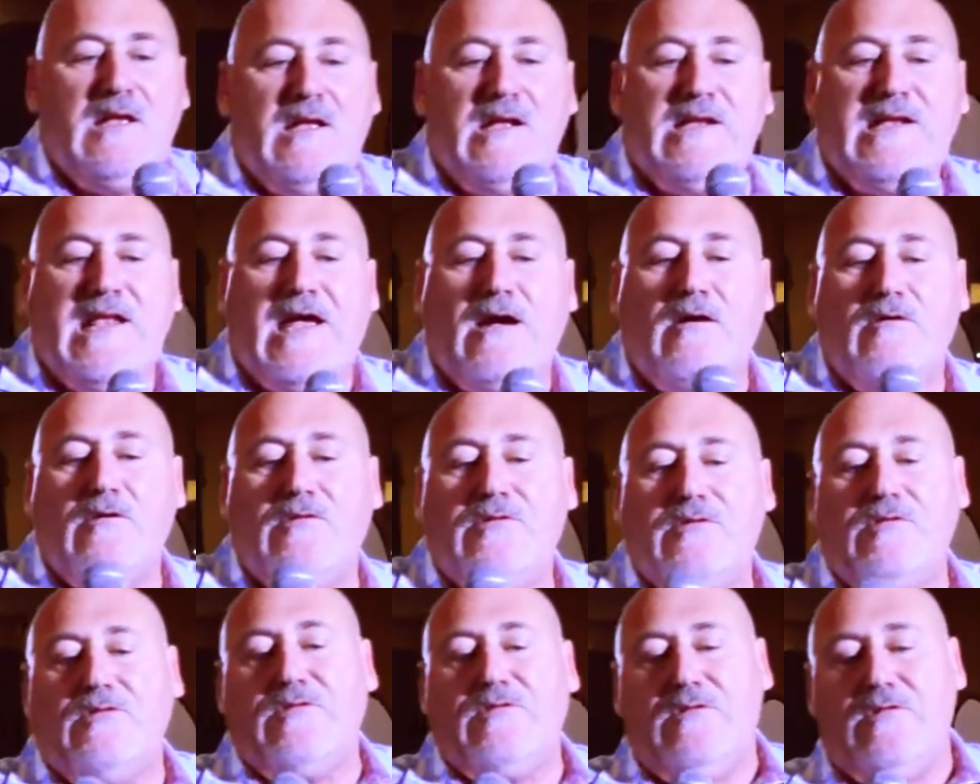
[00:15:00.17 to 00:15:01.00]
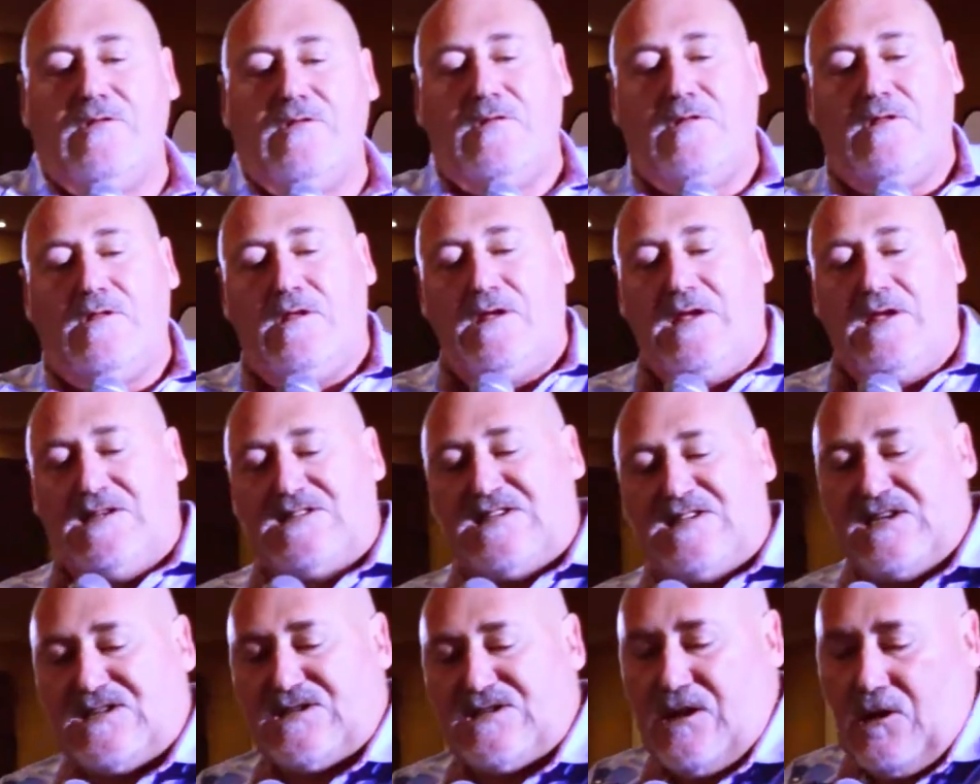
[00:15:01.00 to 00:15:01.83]
Now, he
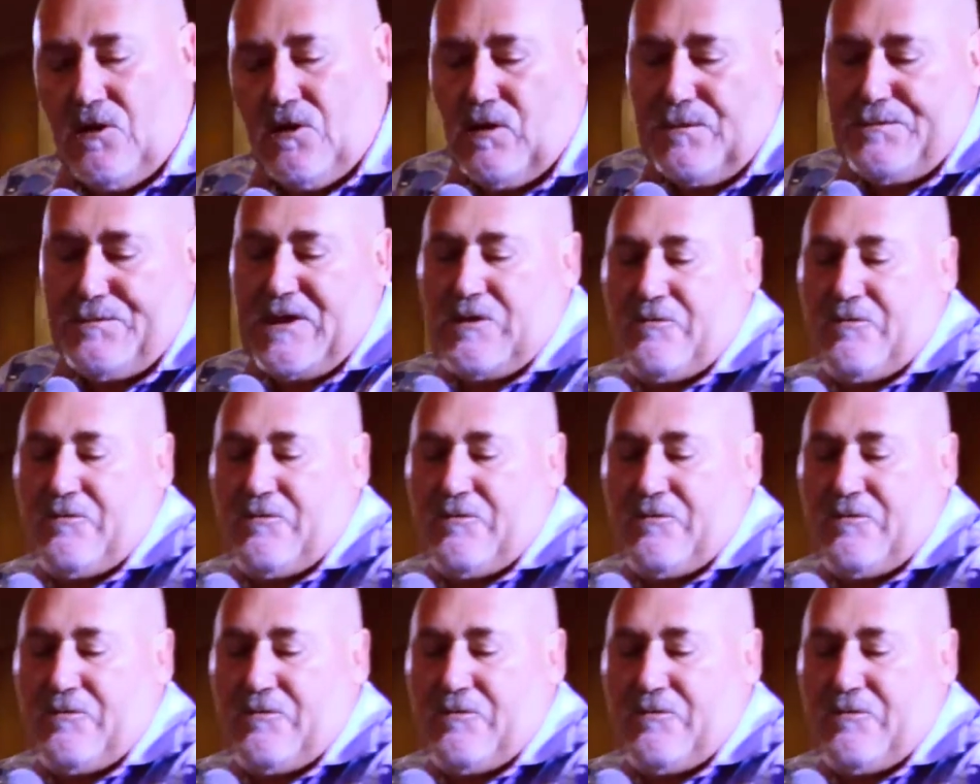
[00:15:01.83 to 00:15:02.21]
says, The Lord be